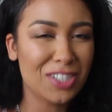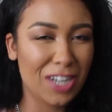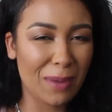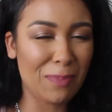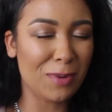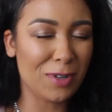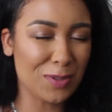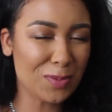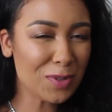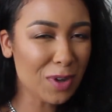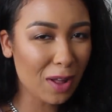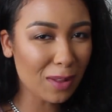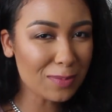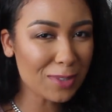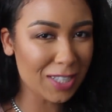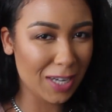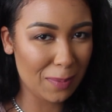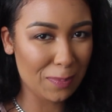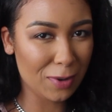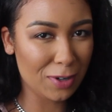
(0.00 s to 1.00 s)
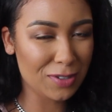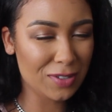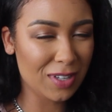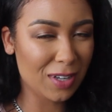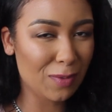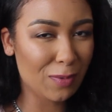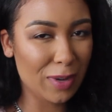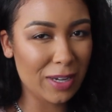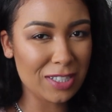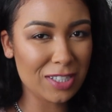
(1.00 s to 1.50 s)
shapers, we'll call them shapers,
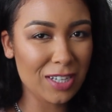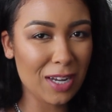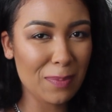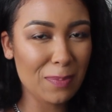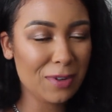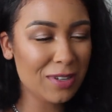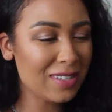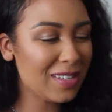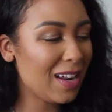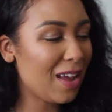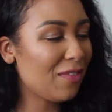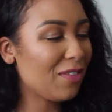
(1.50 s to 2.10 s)
like waist shapers and